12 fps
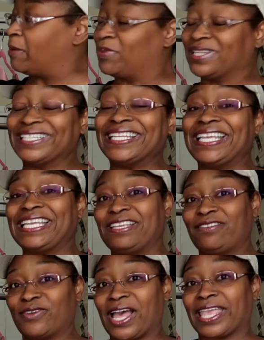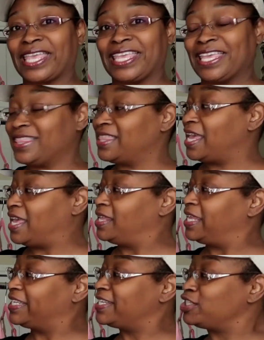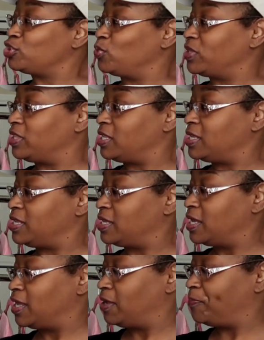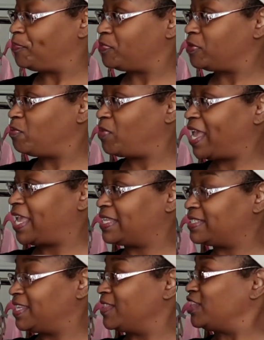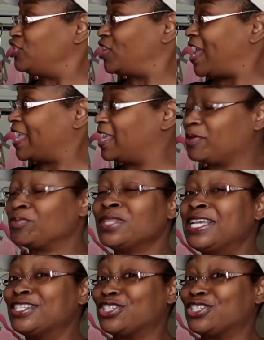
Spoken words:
I believe I can get that at least with the pants and the jacket.